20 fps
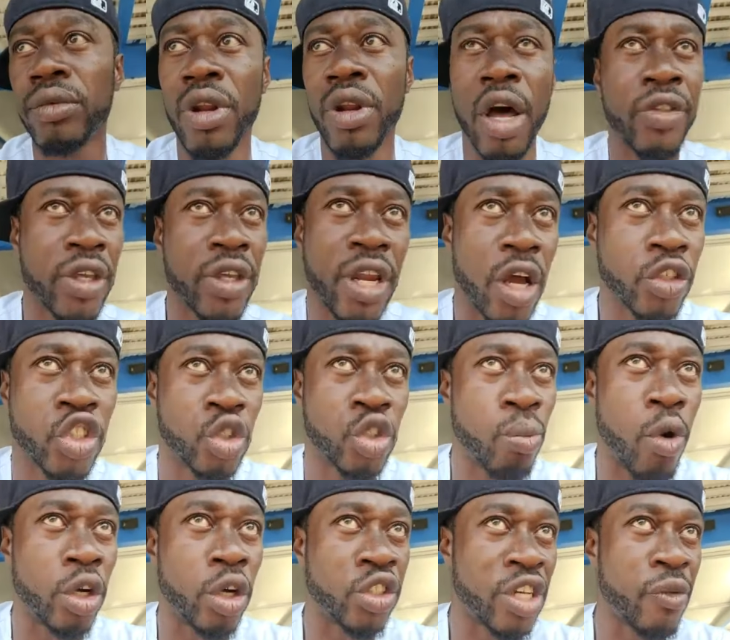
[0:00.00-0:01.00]
Nothing else
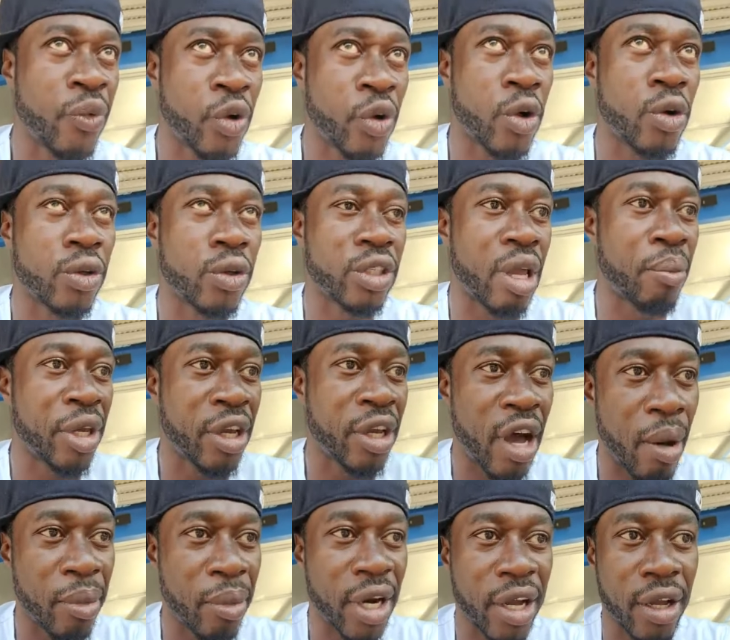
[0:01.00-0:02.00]
is more difficult than
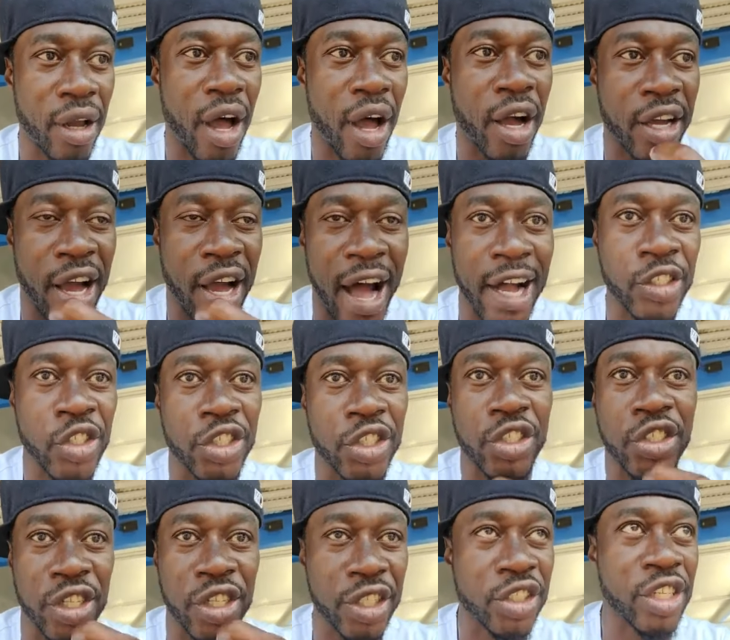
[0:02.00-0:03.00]
becoming a
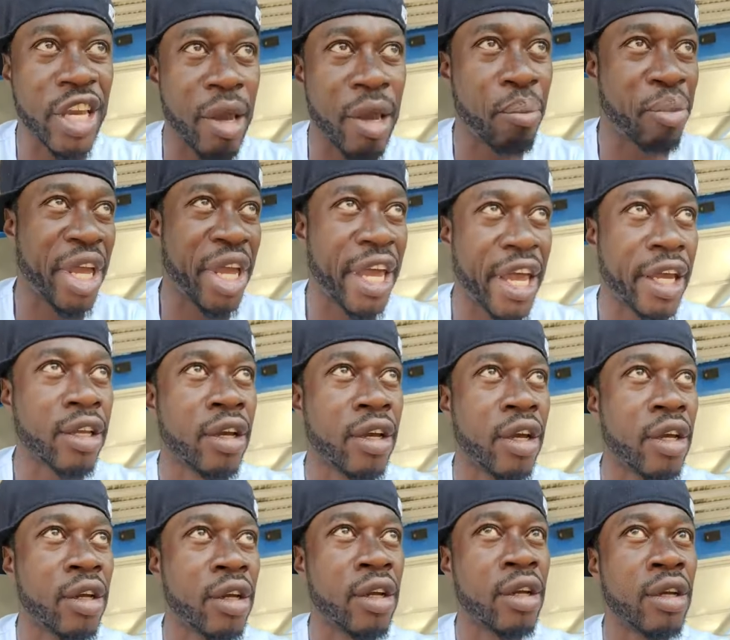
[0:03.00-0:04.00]
conscious, sentient being,
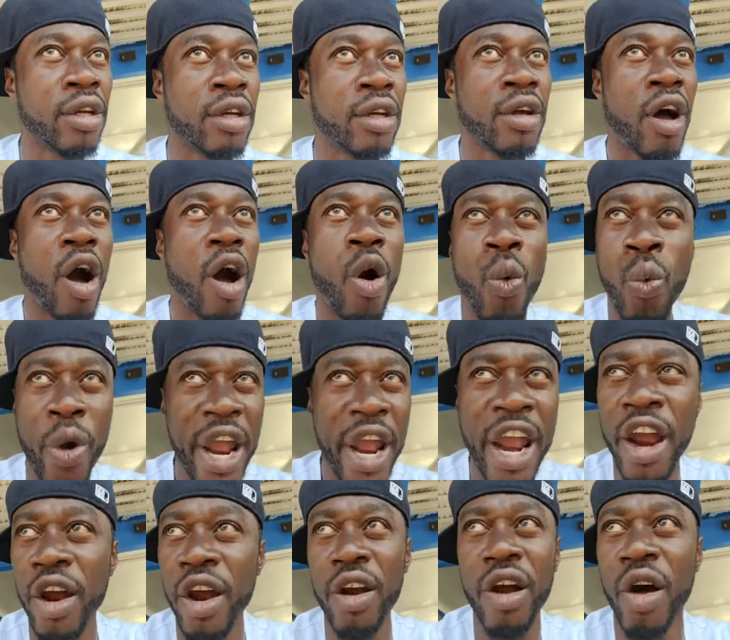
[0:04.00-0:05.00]

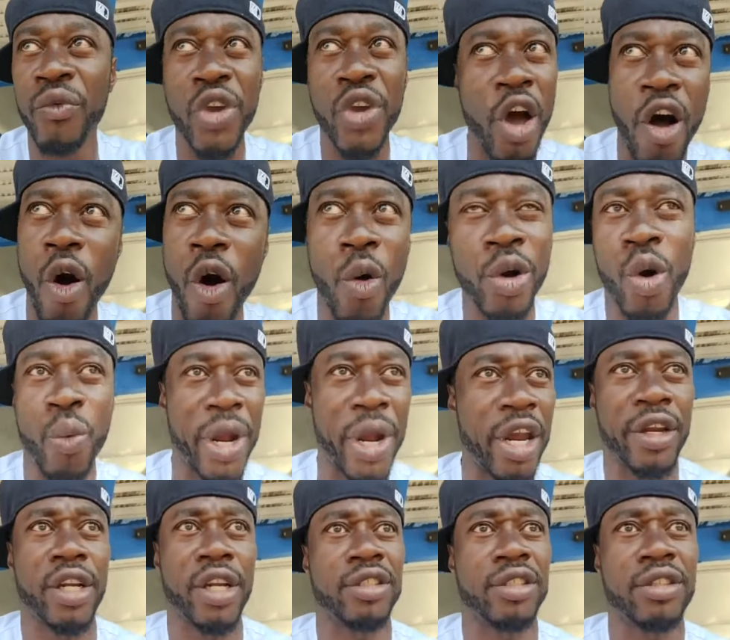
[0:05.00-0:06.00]
aware of your own
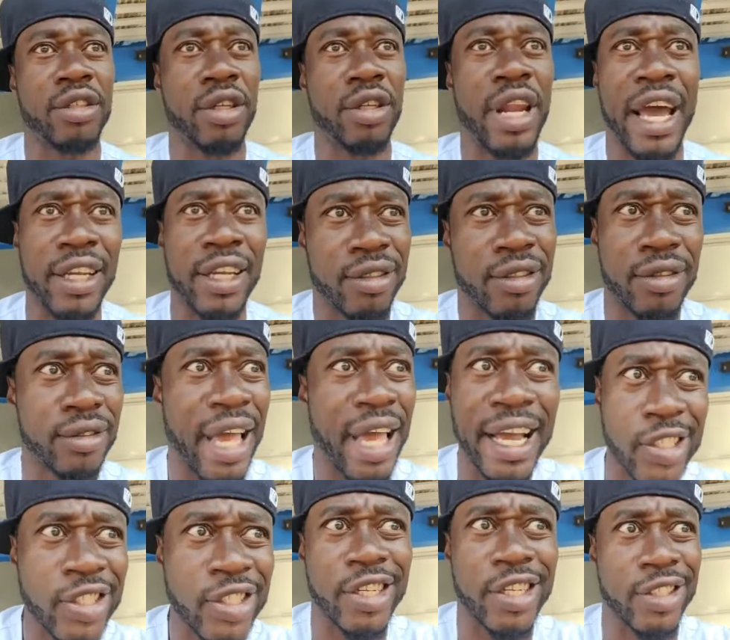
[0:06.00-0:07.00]
awareness. Like,
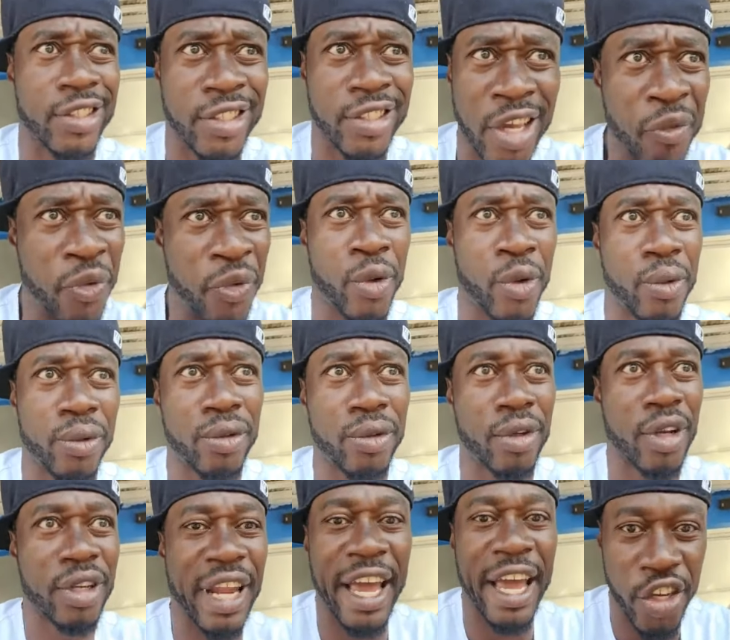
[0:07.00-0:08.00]
that shit is difficult.
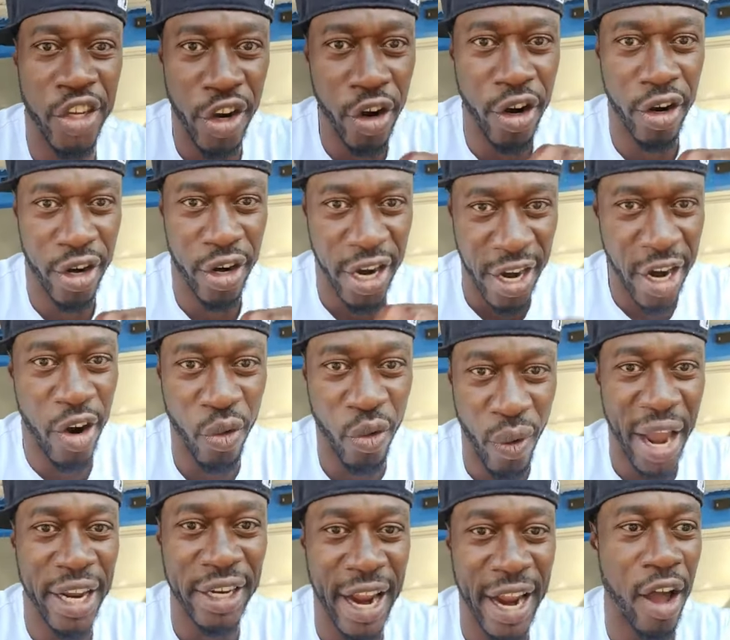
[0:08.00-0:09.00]
Like, you're here
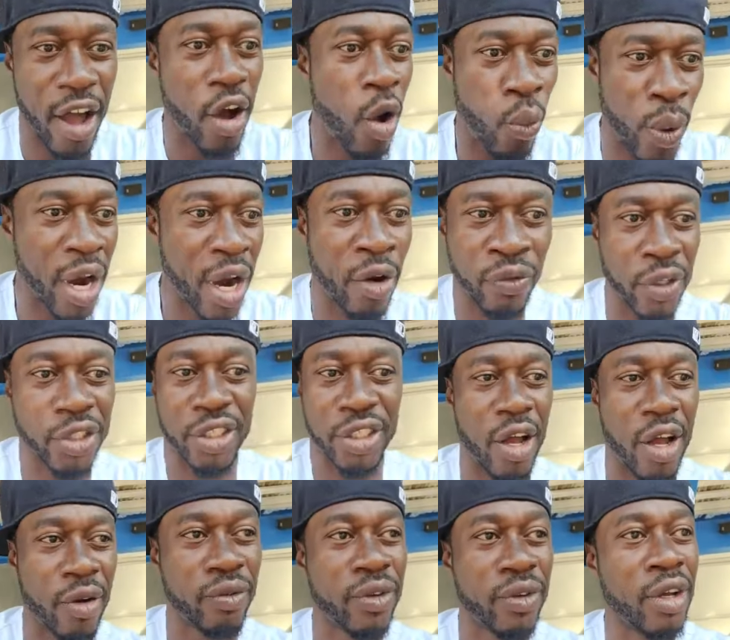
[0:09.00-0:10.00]
right now aware of
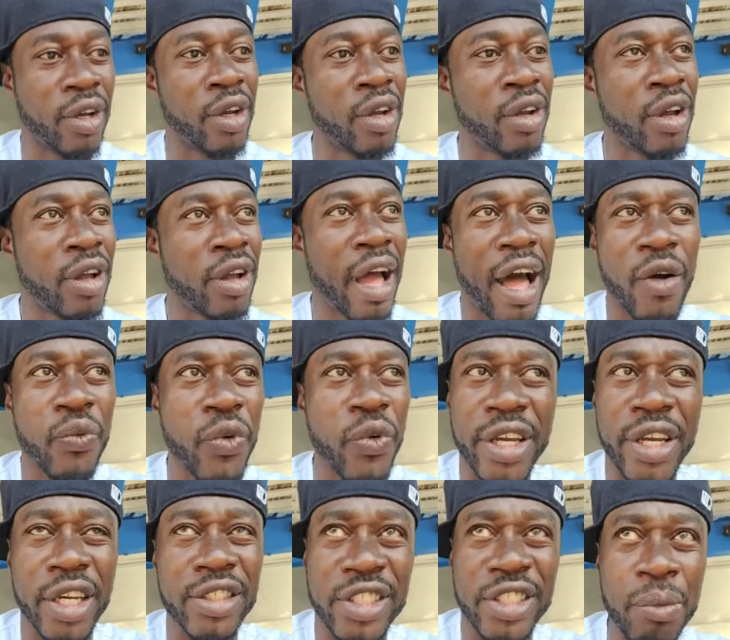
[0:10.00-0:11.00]
yourself. How
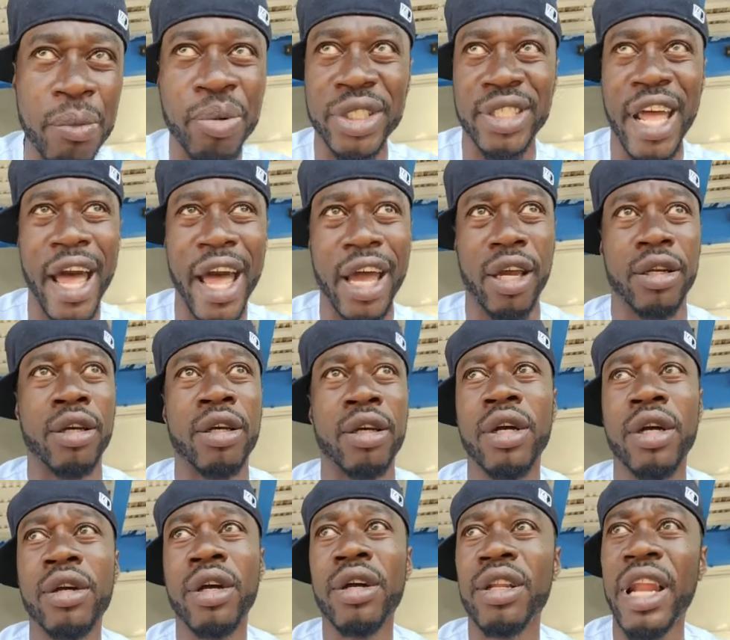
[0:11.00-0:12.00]
fucking deep is that?
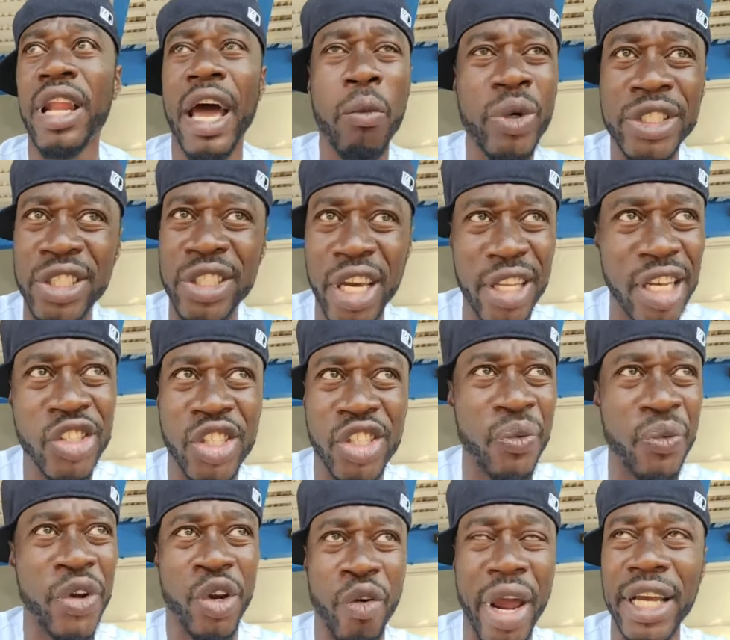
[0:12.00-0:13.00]
Like, we take that
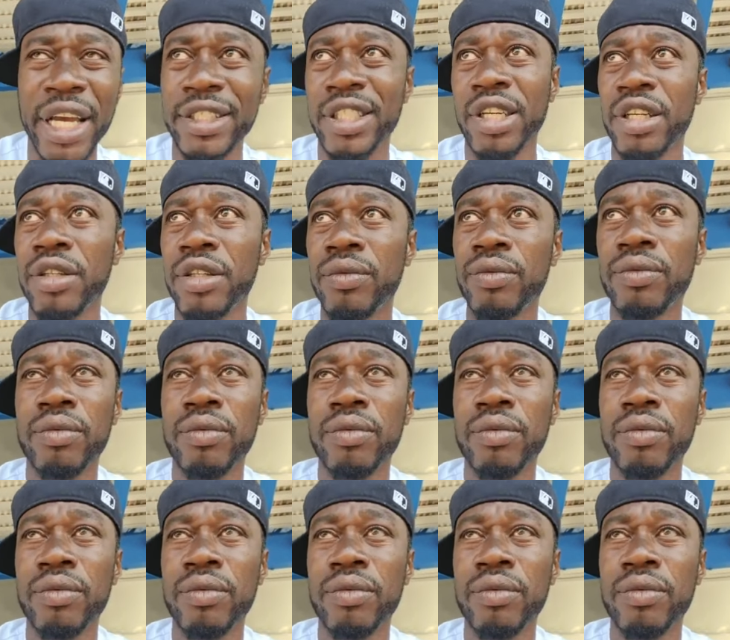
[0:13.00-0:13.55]
shit for granted.